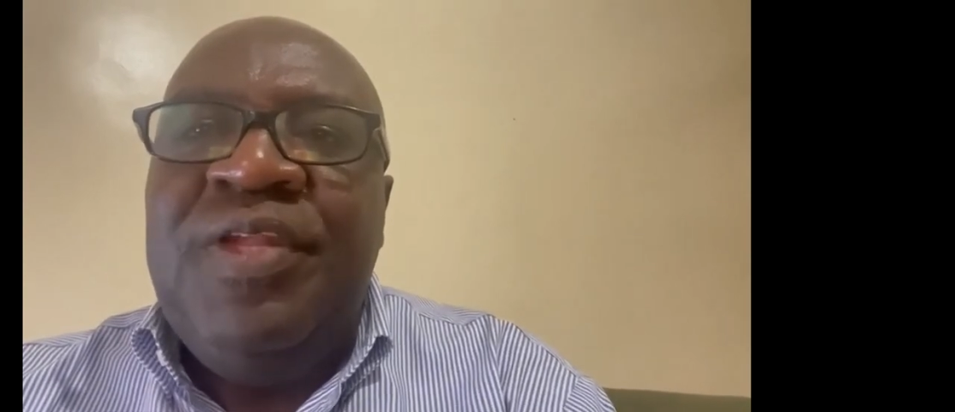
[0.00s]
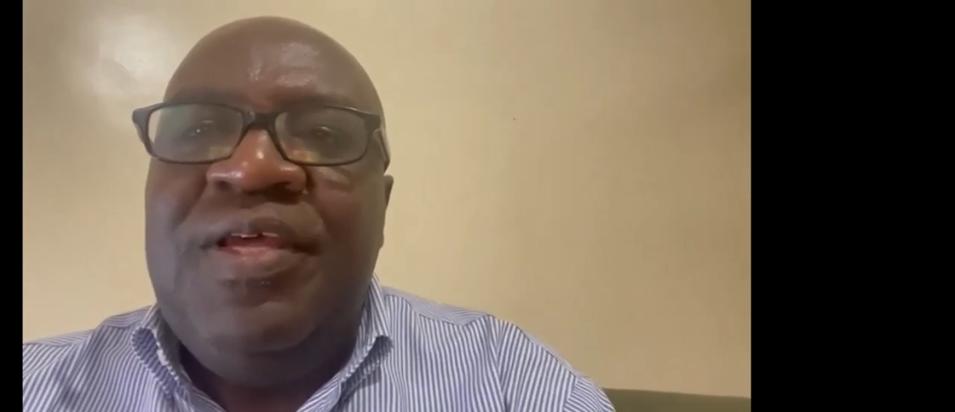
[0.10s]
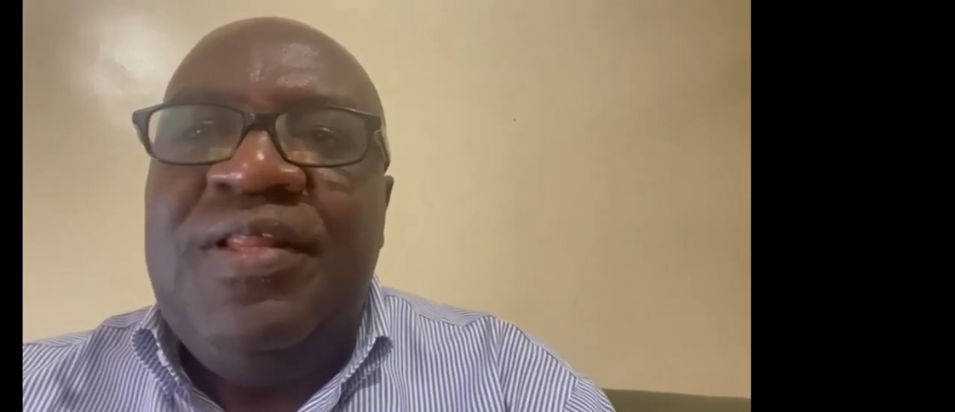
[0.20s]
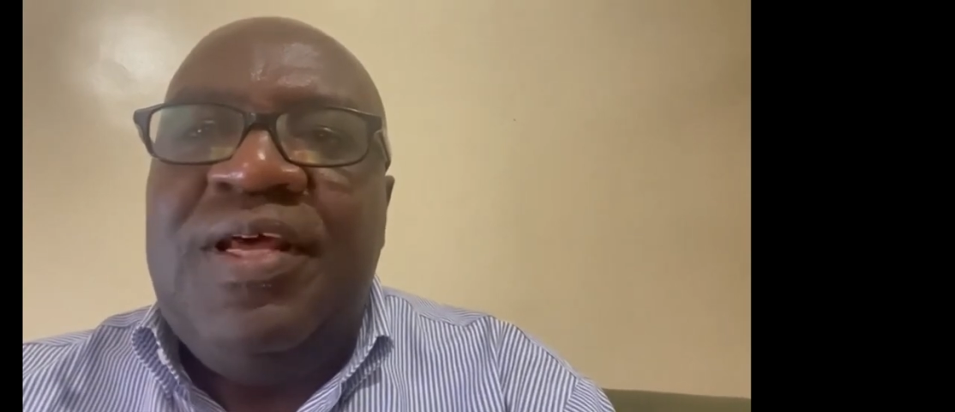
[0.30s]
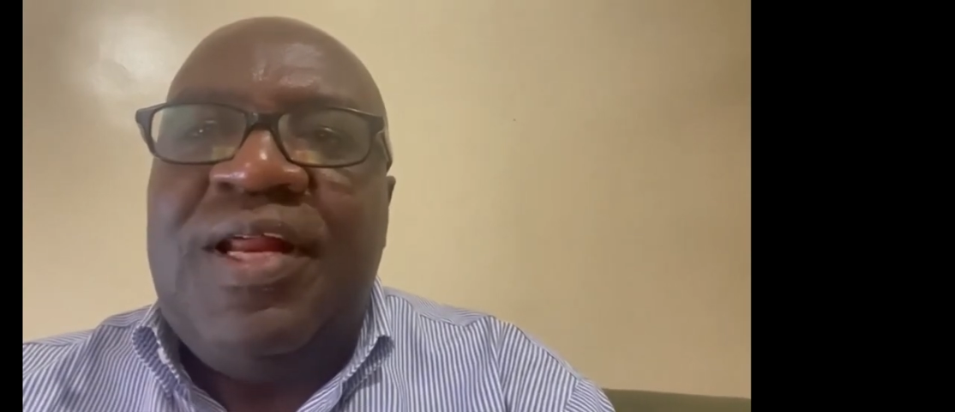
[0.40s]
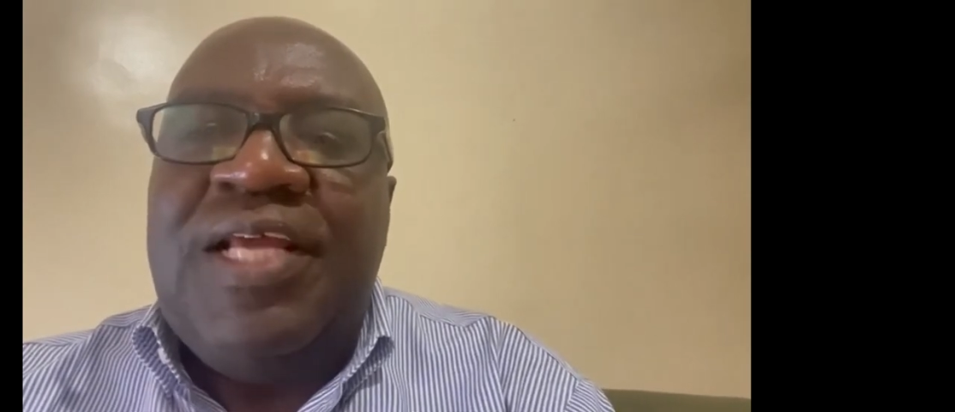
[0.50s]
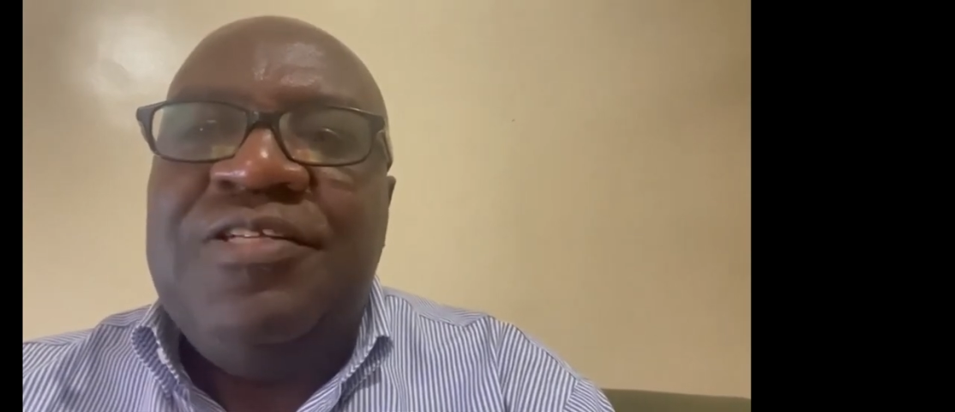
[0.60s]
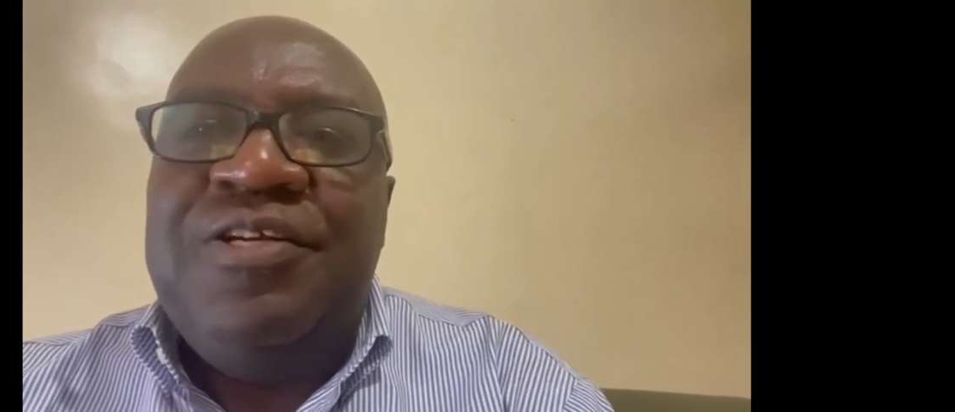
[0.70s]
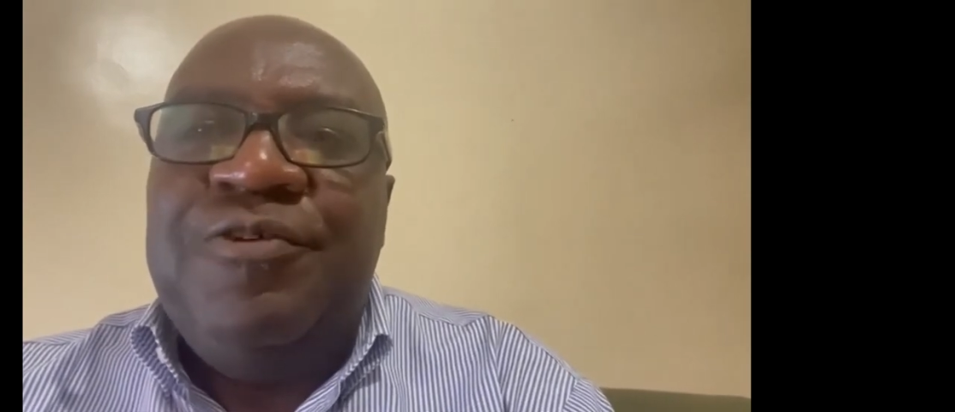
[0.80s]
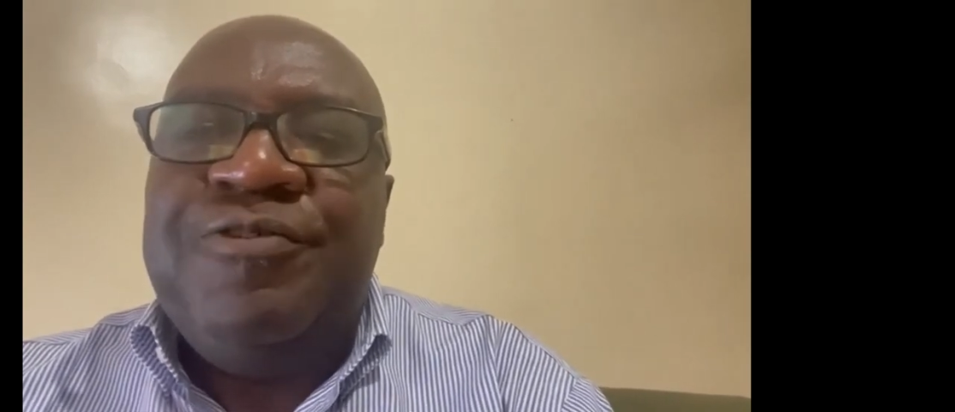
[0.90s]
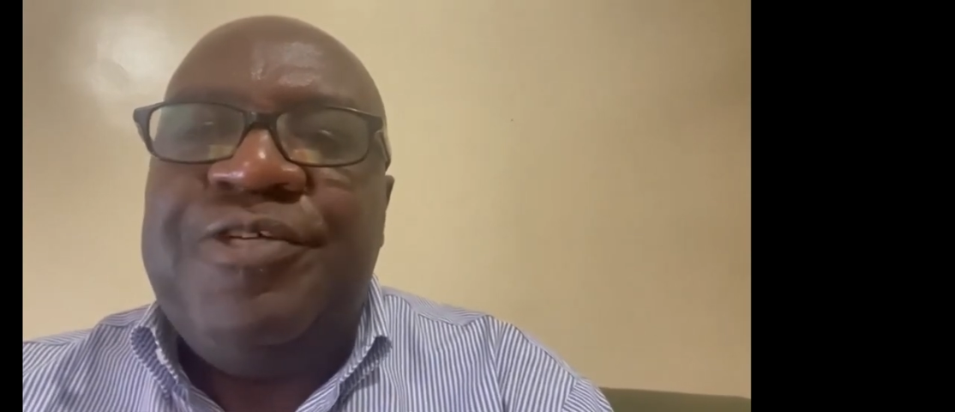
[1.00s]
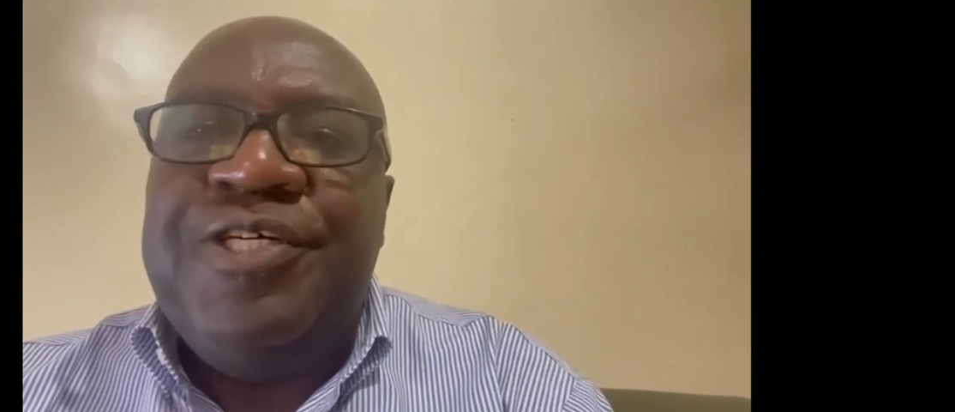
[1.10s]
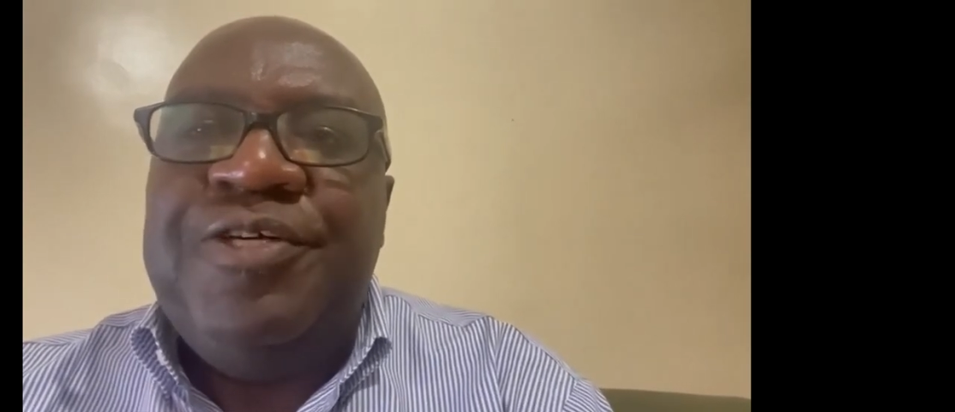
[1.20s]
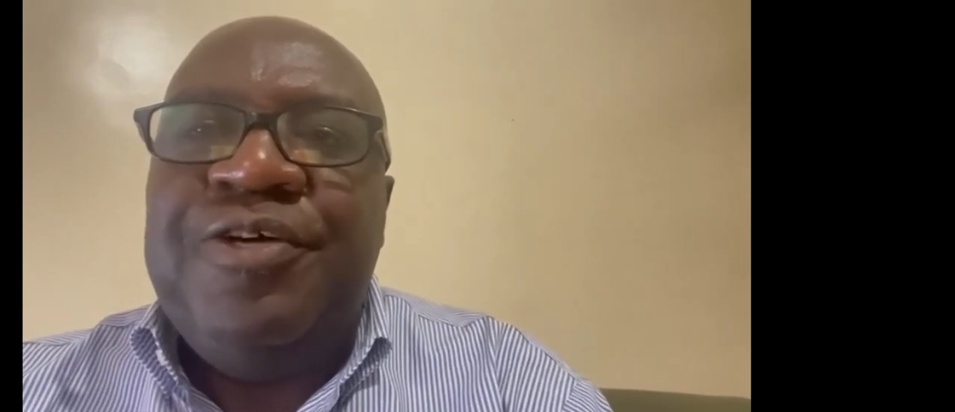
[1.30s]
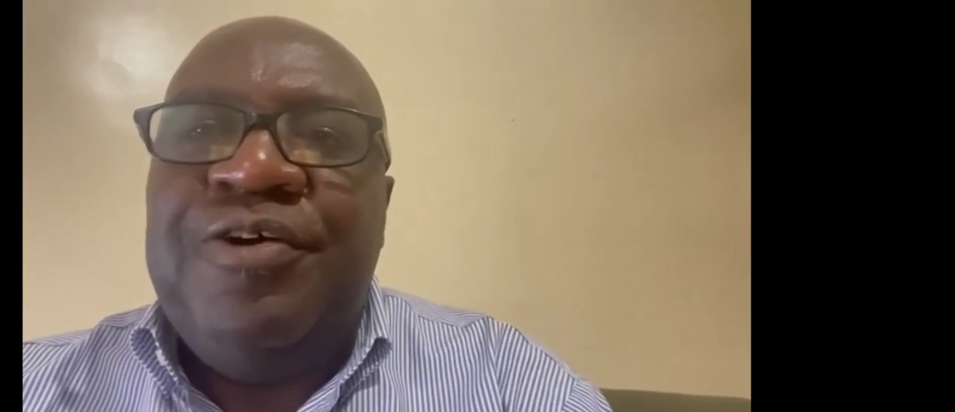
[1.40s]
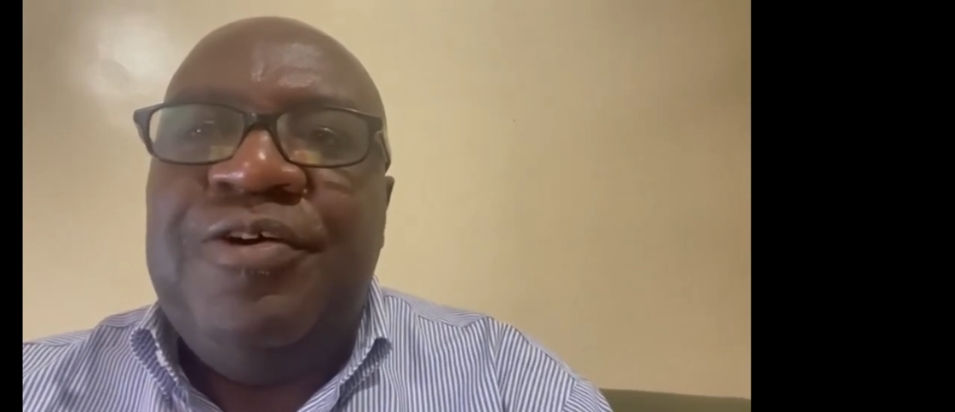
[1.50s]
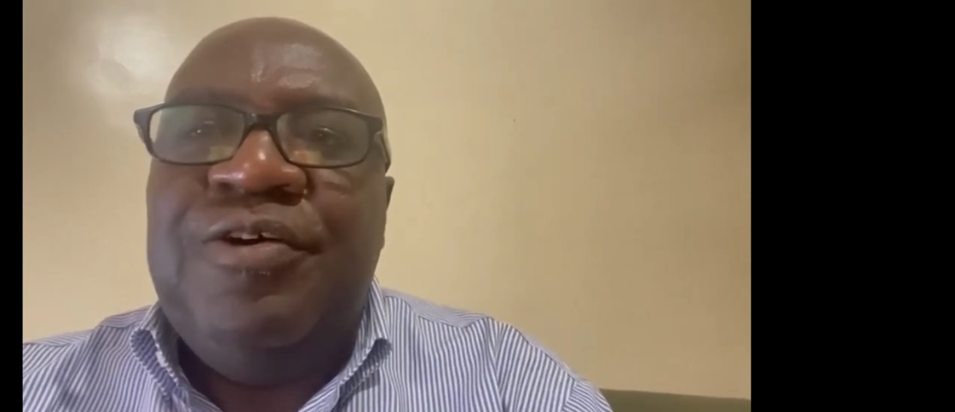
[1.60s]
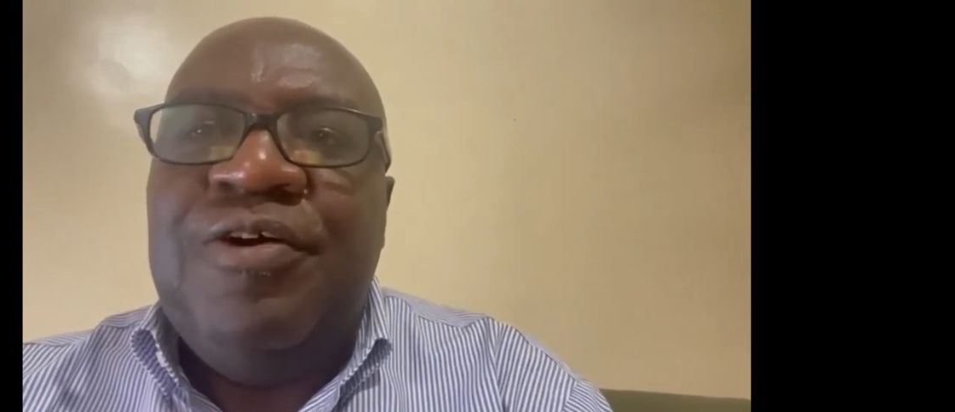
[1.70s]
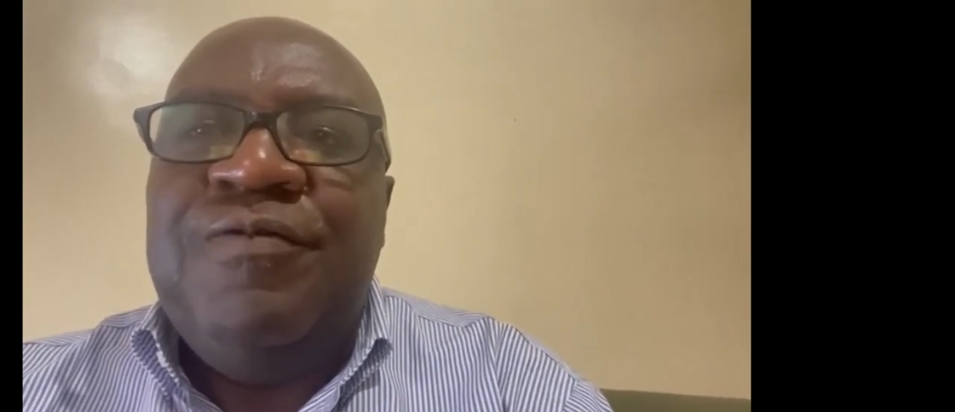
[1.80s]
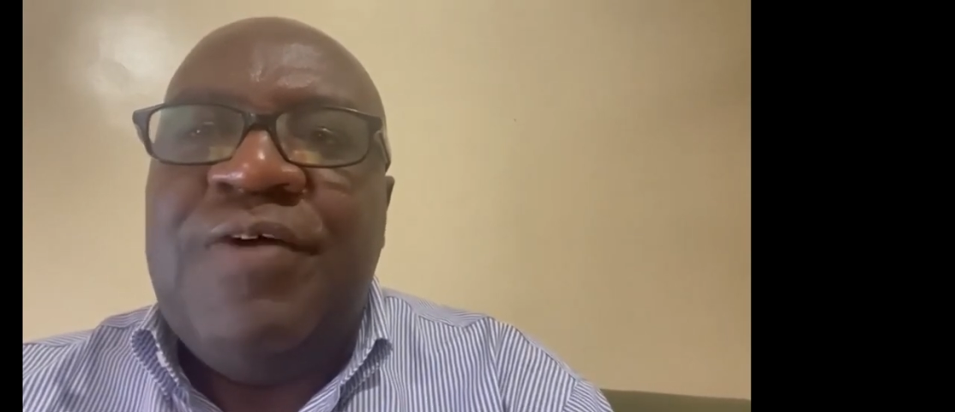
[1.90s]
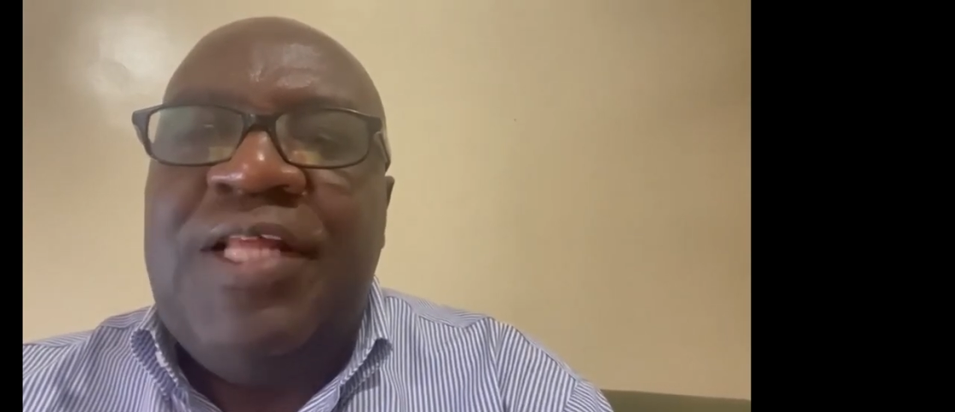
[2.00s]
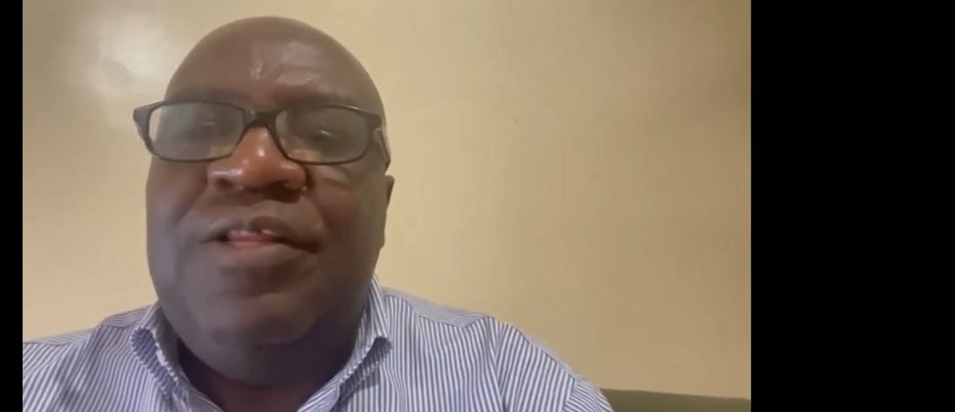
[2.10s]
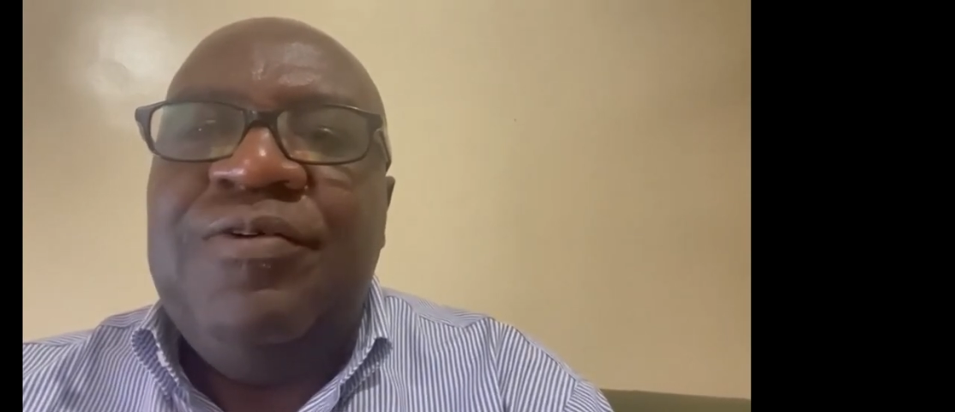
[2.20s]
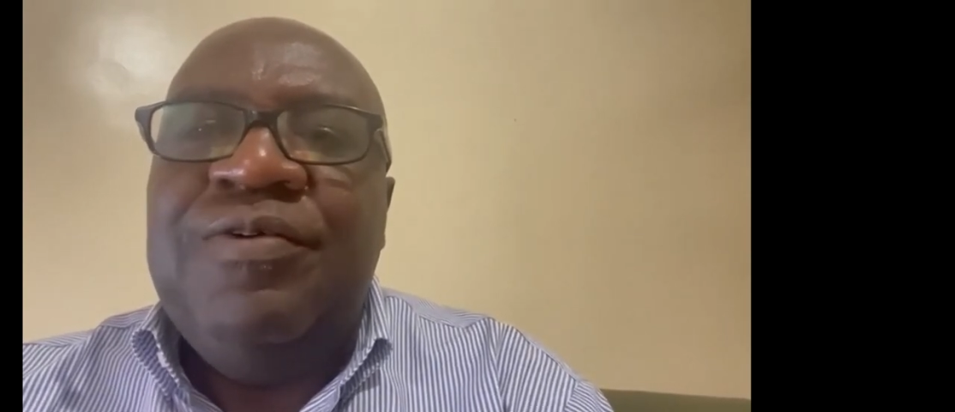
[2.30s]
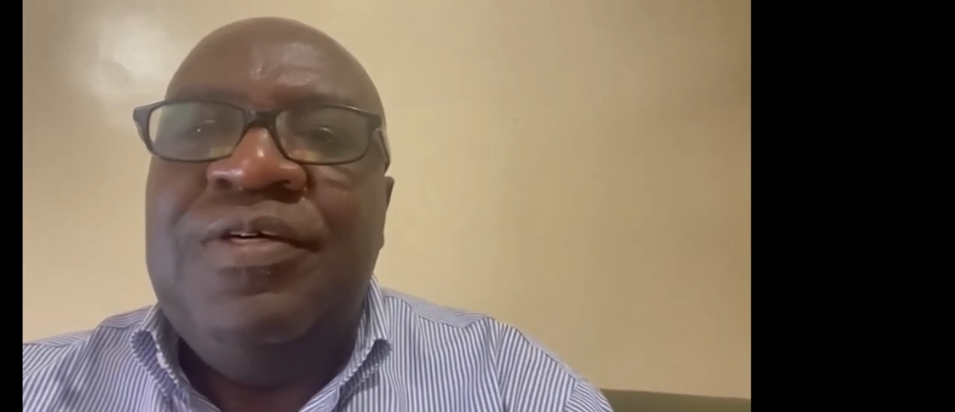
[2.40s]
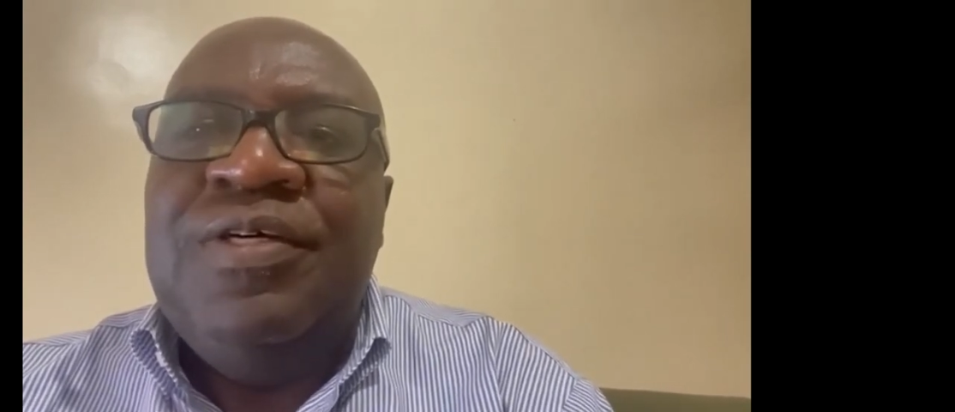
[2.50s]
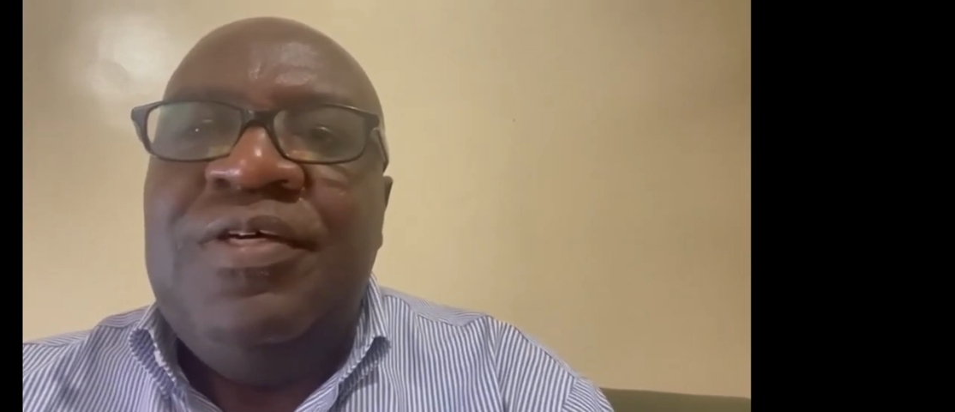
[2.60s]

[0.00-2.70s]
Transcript: in the right nutritional value,